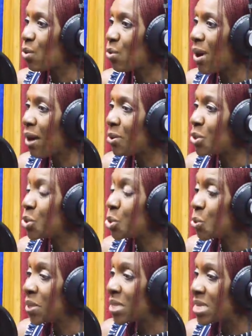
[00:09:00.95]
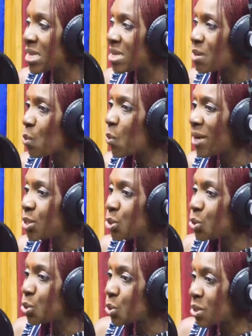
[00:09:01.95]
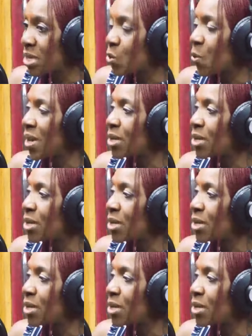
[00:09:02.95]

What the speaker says: oh, how are you doing this? Why do you do this?